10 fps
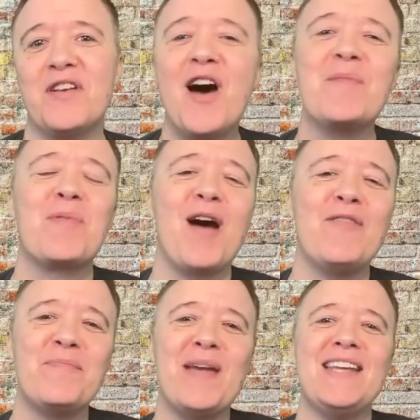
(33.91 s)
a
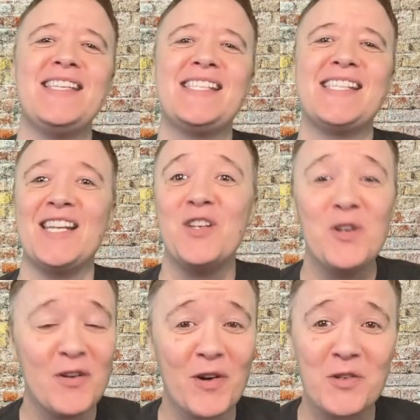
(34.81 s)
nonprofit based in
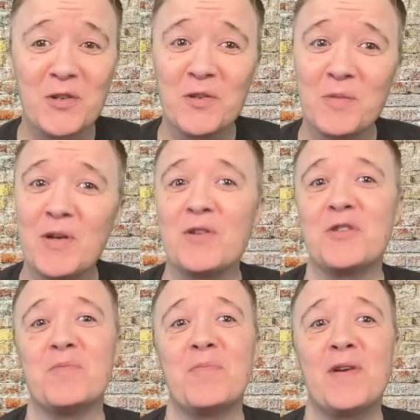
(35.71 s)
universal
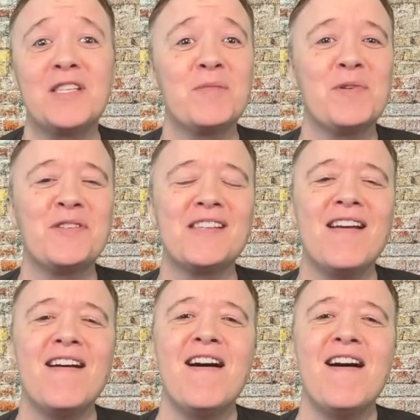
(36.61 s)
spiritual principles,